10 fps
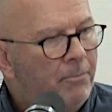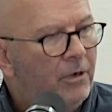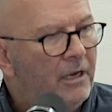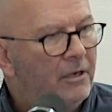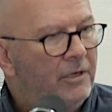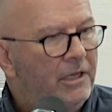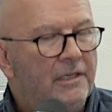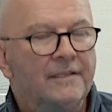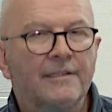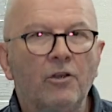prayer
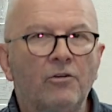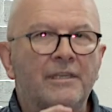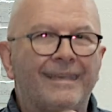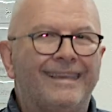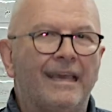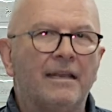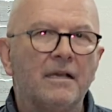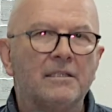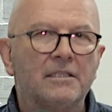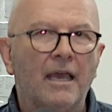is, Lord, get
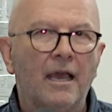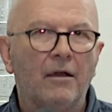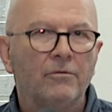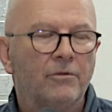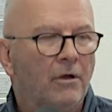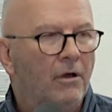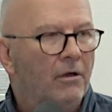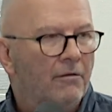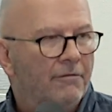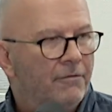us out
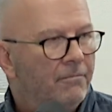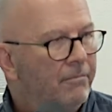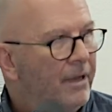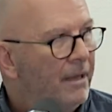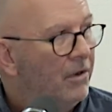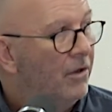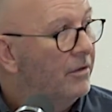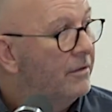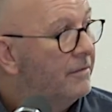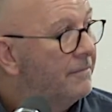of
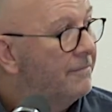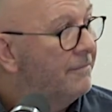Babylon.